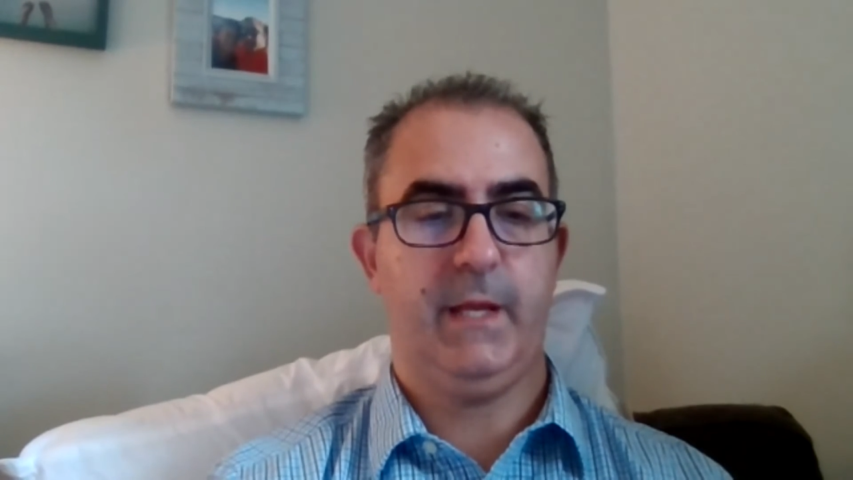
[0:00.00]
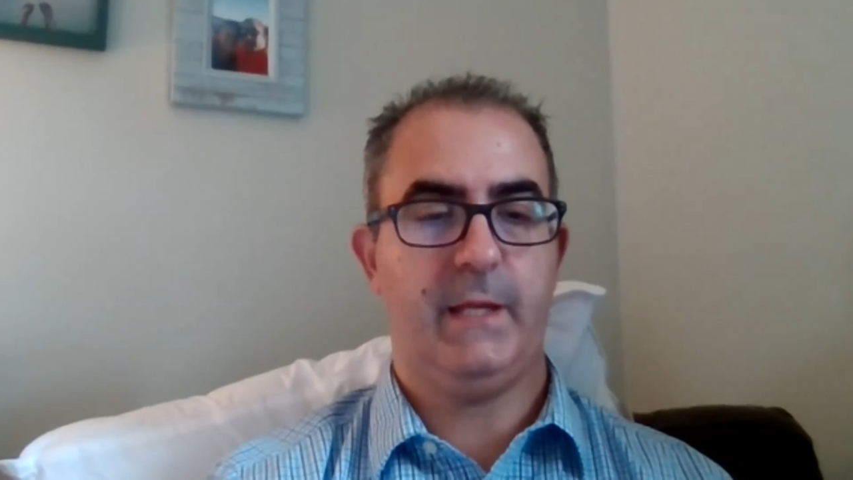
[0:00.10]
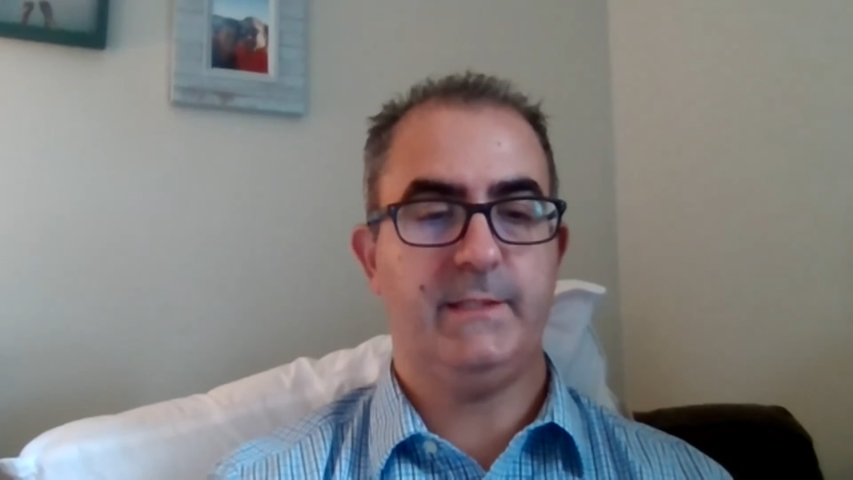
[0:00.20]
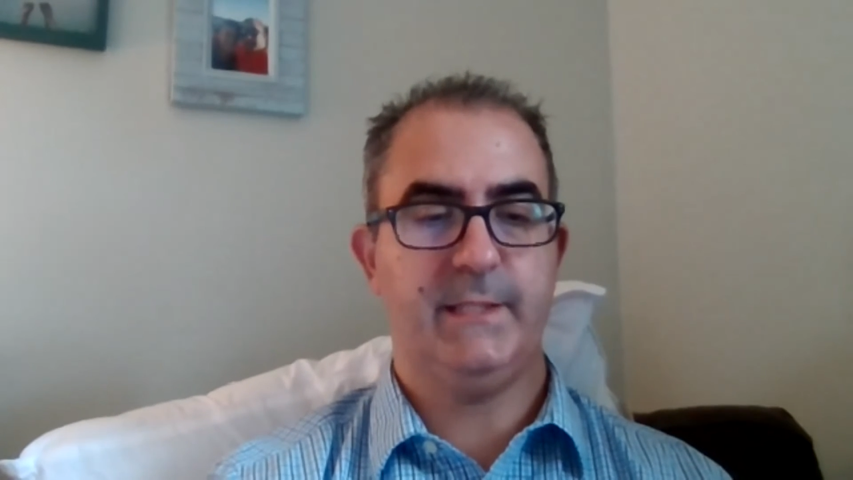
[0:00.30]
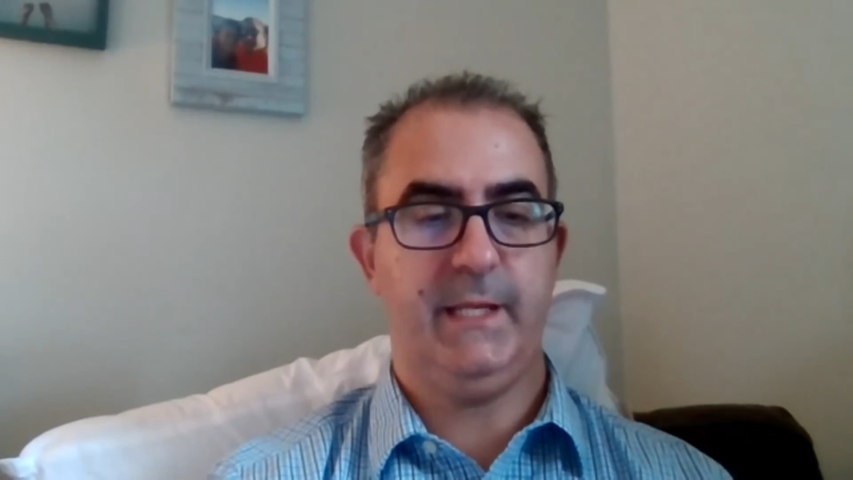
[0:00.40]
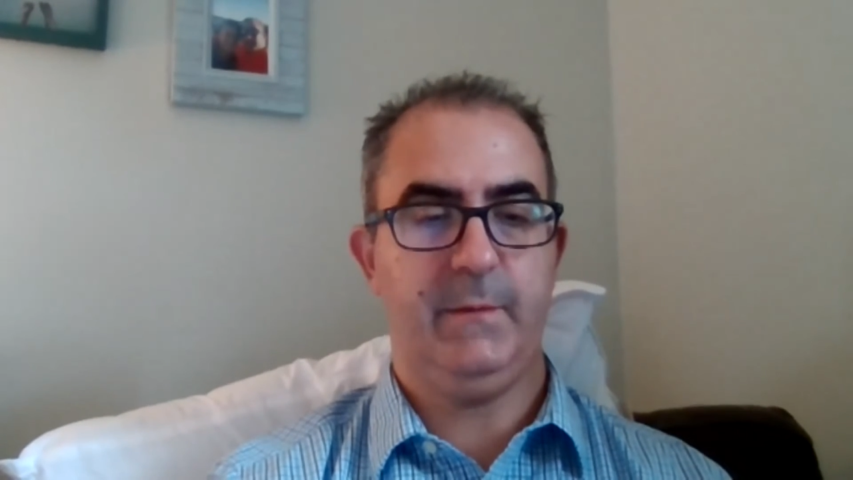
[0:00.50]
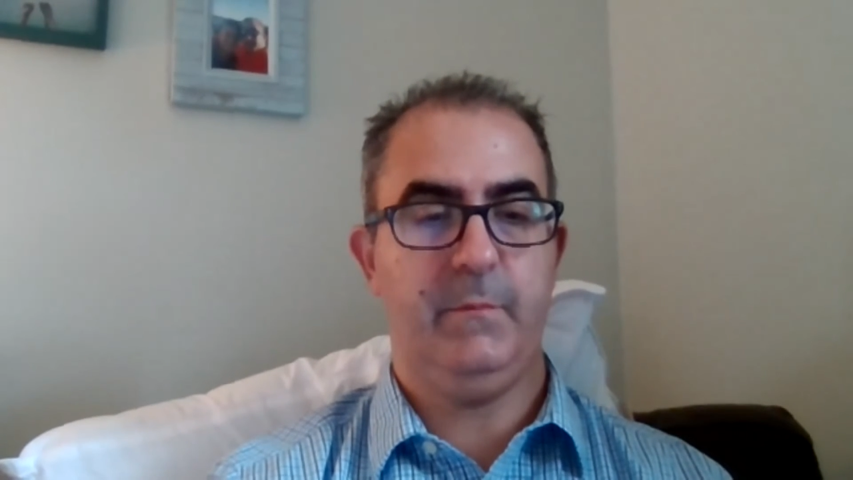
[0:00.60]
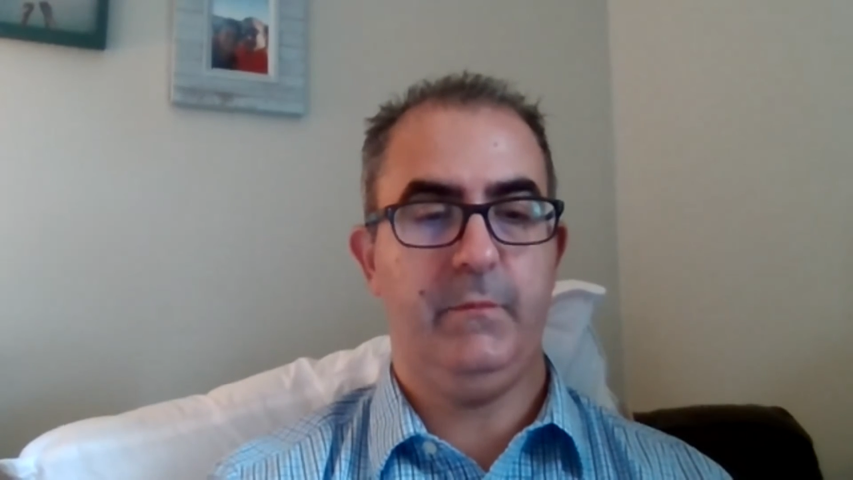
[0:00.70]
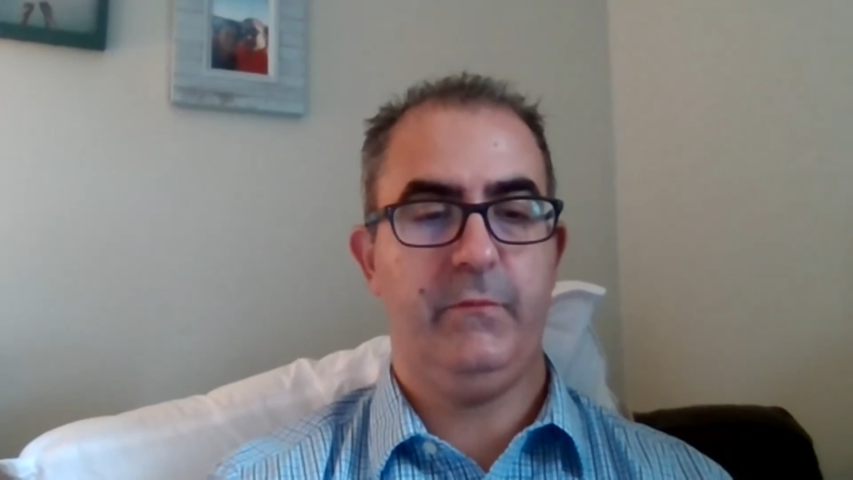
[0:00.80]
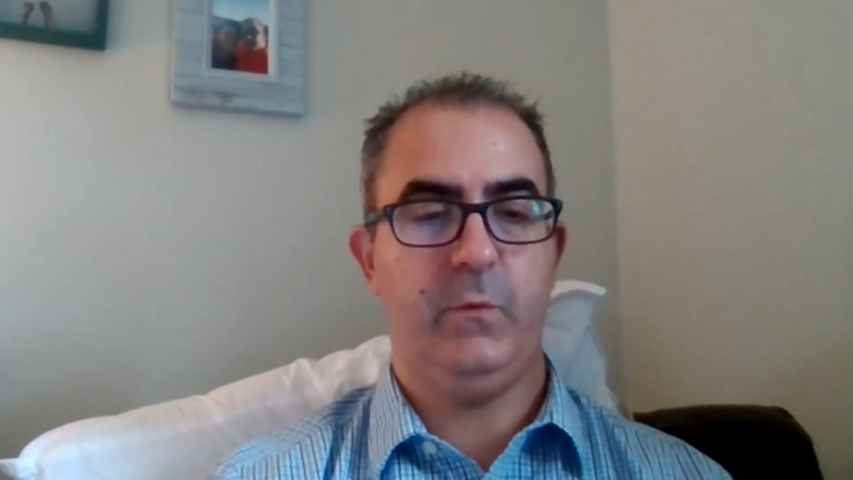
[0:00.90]

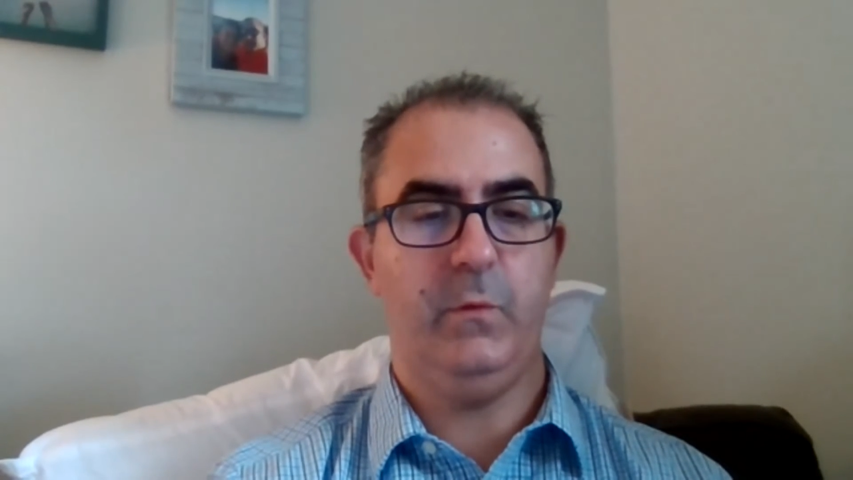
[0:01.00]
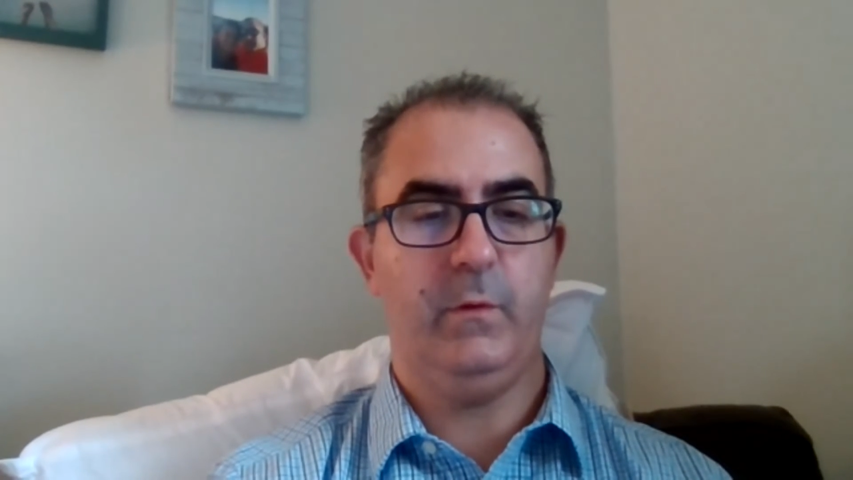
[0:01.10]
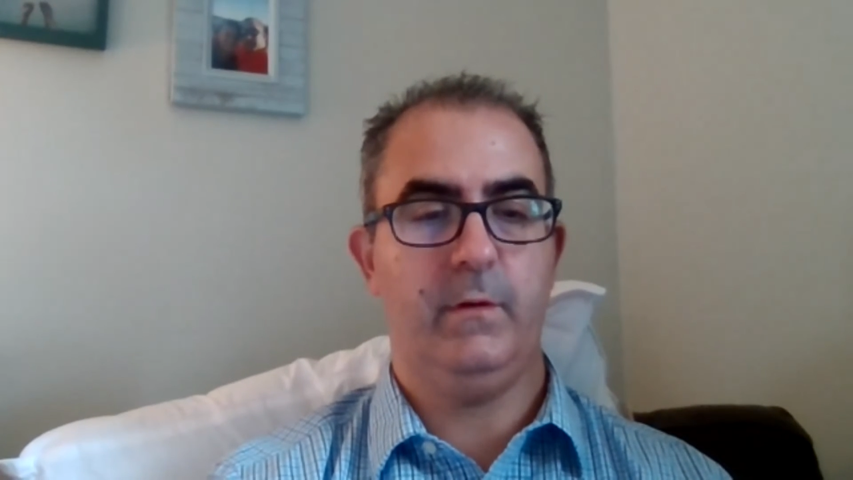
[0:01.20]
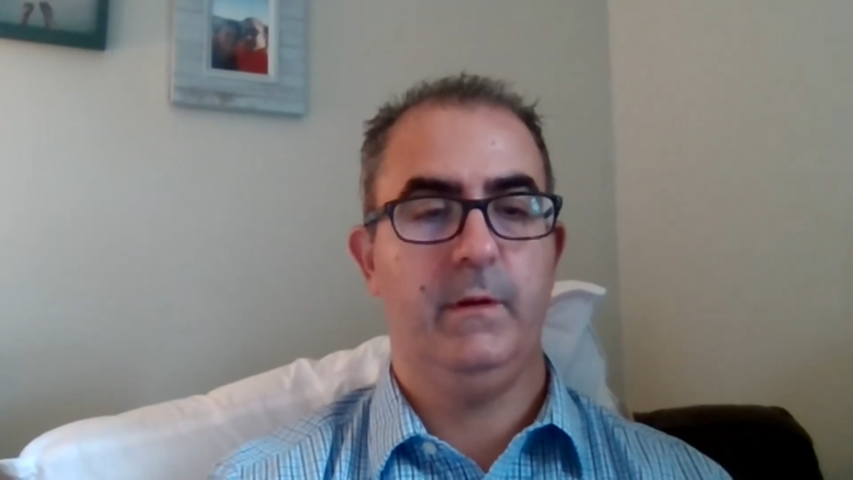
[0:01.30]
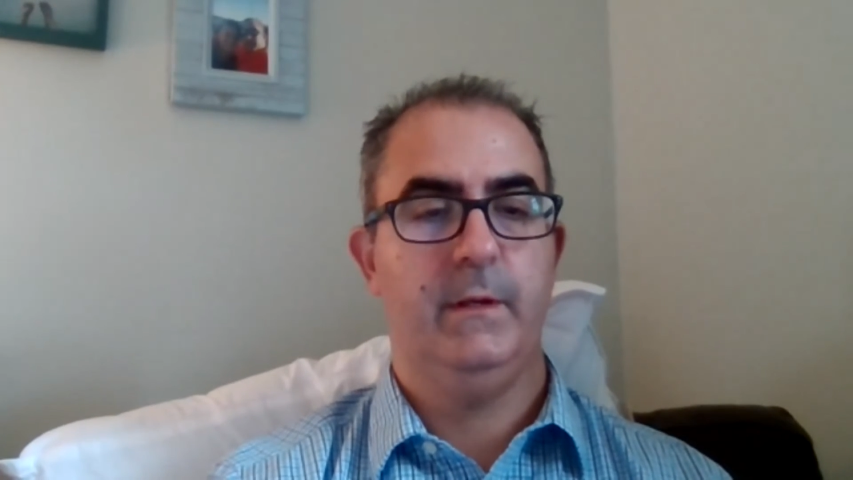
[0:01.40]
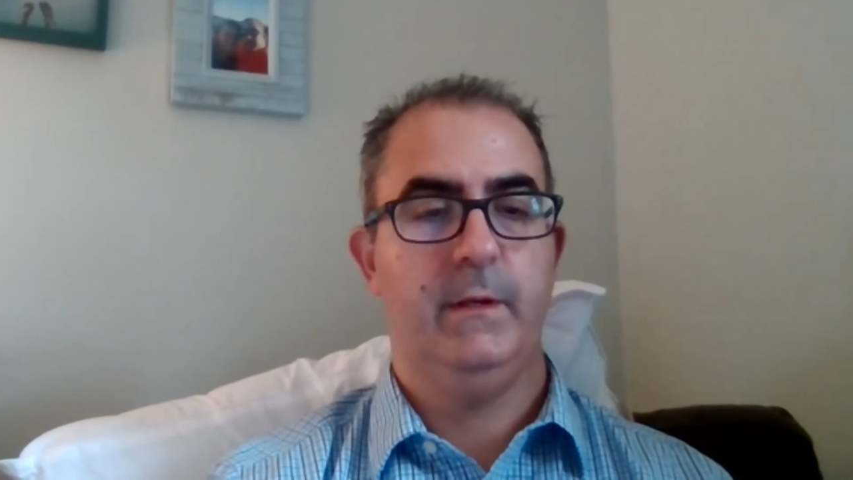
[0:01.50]
exam for